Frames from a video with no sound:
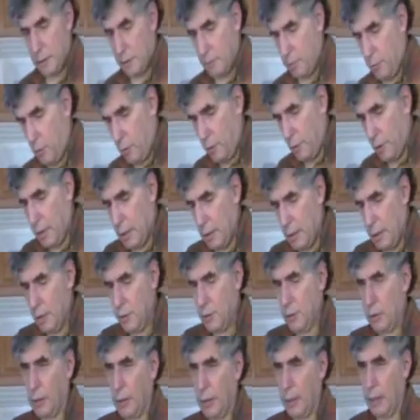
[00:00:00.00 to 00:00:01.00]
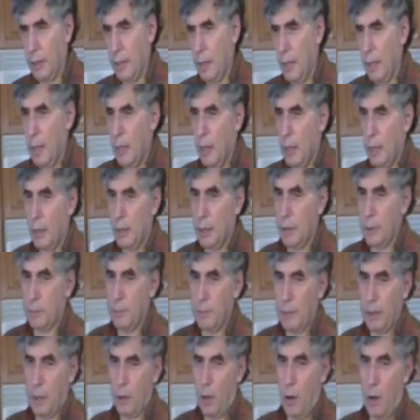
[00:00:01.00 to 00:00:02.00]
smoothie initially is
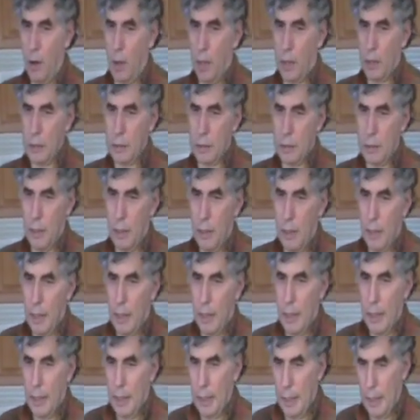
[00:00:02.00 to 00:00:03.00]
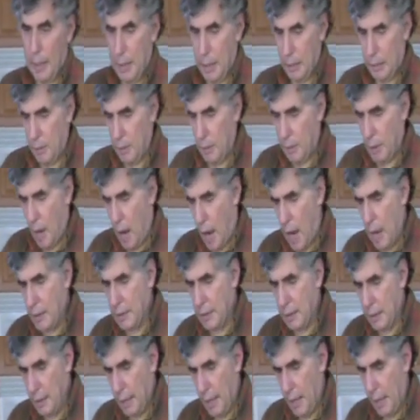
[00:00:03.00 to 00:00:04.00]
because
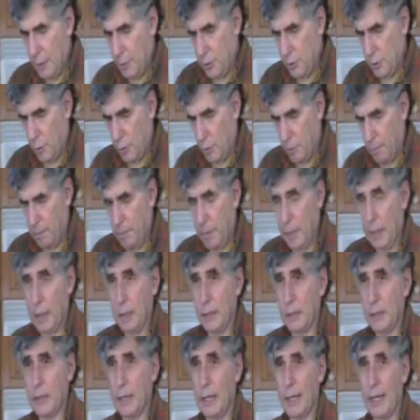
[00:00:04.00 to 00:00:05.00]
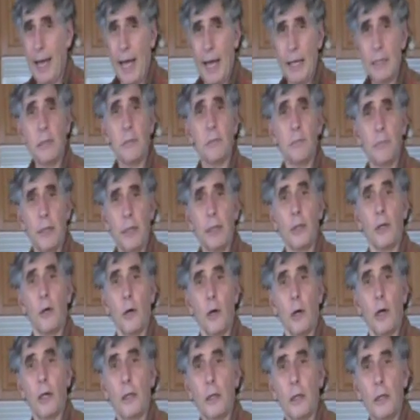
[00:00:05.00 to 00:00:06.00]
non-denatured means it hasn't been
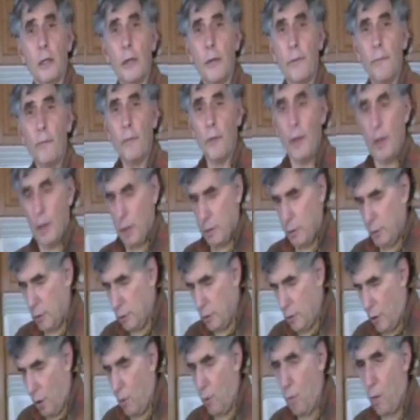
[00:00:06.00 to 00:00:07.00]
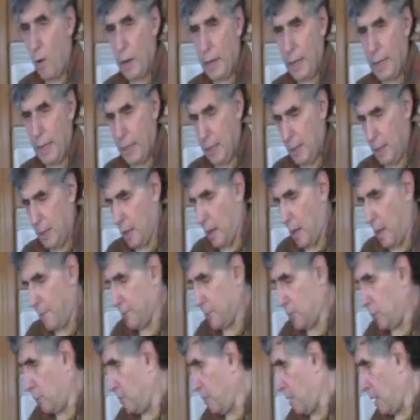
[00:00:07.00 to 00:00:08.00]
cooked. You don't want to heat it
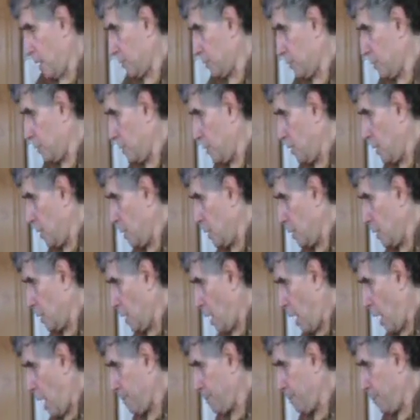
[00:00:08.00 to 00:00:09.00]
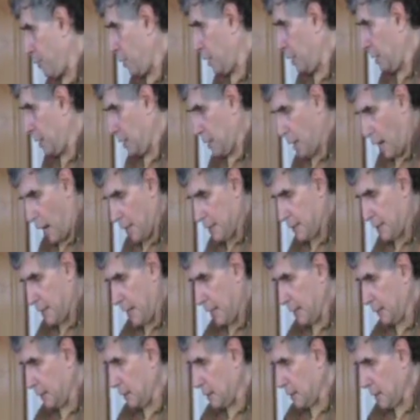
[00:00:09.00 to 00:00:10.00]
up too much. I
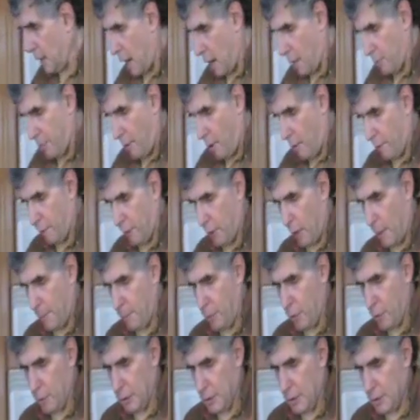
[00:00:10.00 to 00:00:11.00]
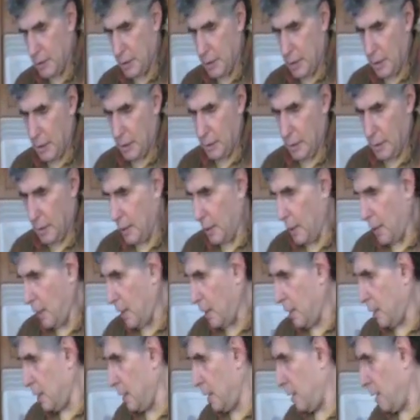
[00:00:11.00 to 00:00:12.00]
take the top off and I put this in at the
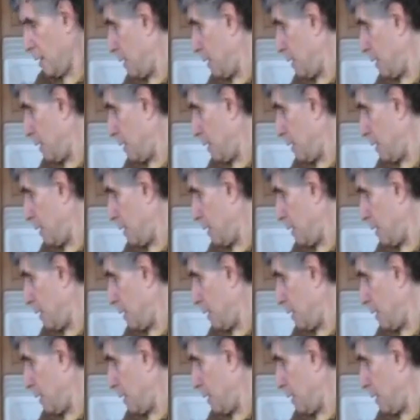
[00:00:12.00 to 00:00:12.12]
end